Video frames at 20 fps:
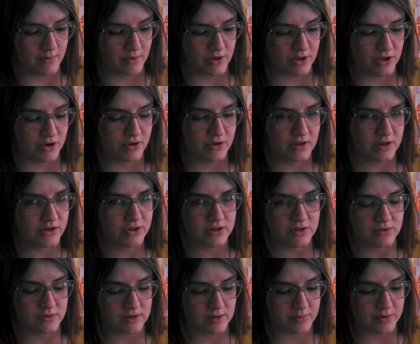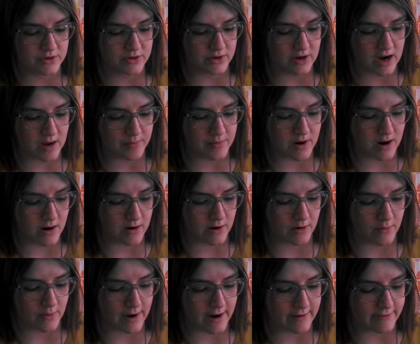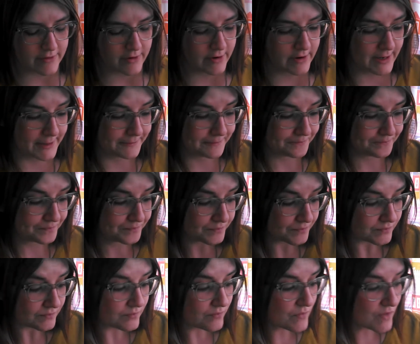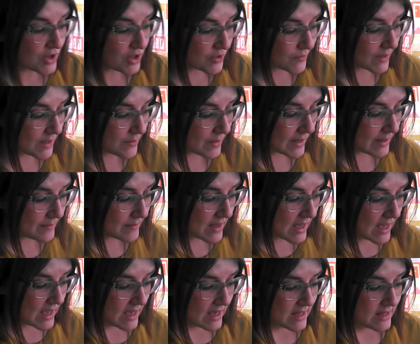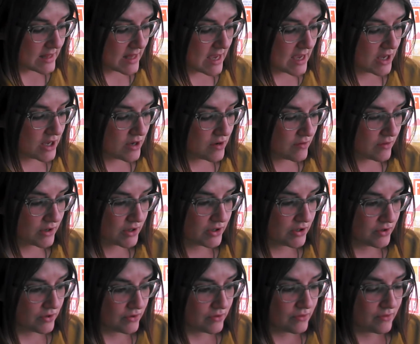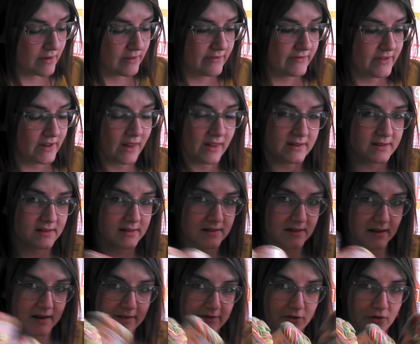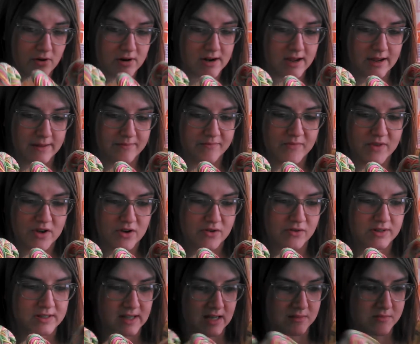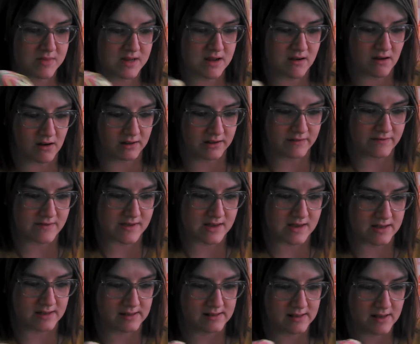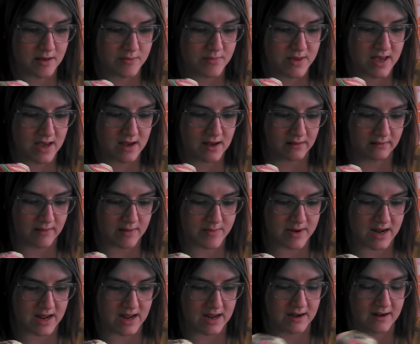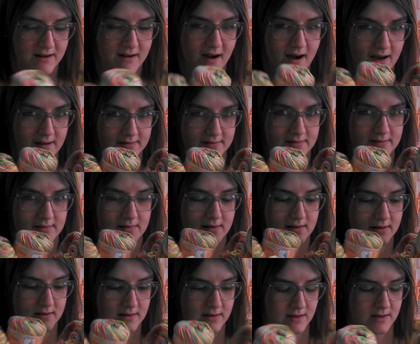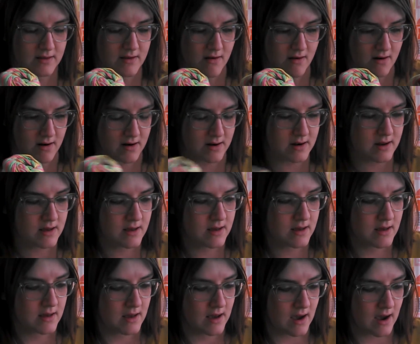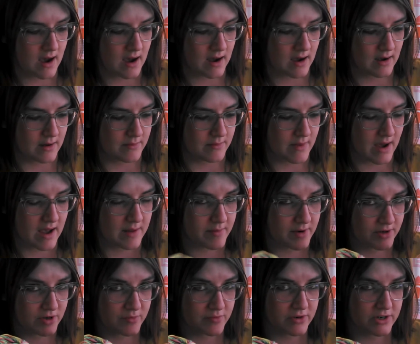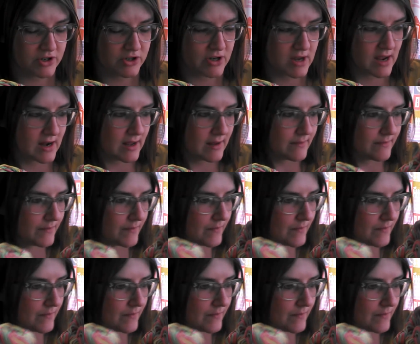you can just use up your scrap yarn or whatever. And so anyway, thank you to Phyllis in sunny Florida, who sent me all of these Pink Lemonade cotton yarn. I much appreciate it.